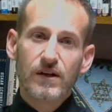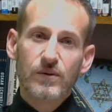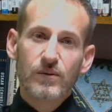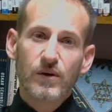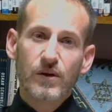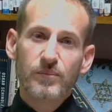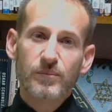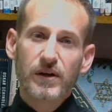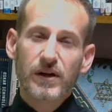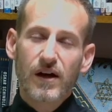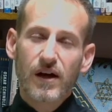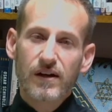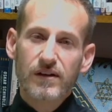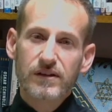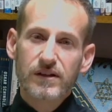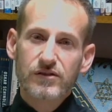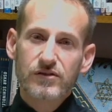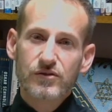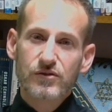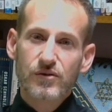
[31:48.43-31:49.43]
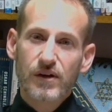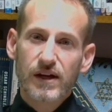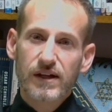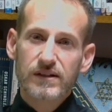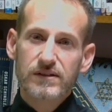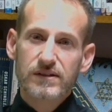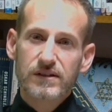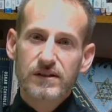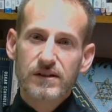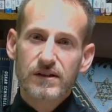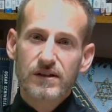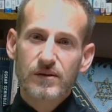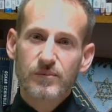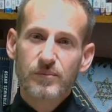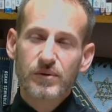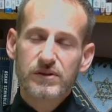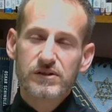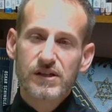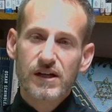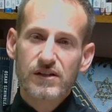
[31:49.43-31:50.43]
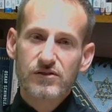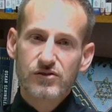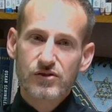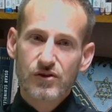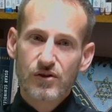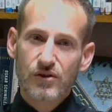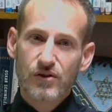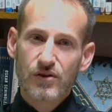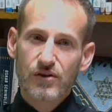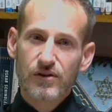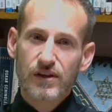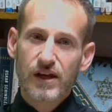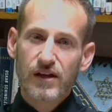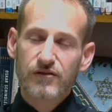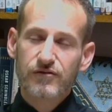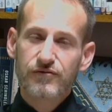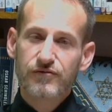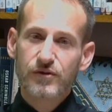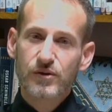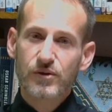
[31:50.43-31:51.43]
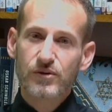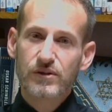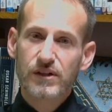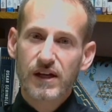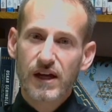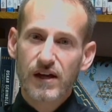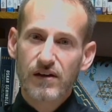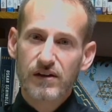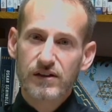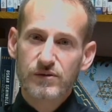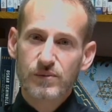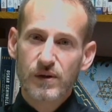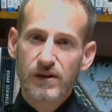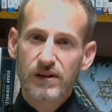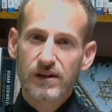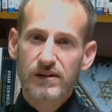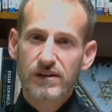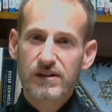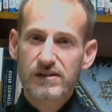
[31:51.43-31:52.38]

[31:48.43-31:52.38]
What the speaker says: Well, beyond this great potential that food carries with it,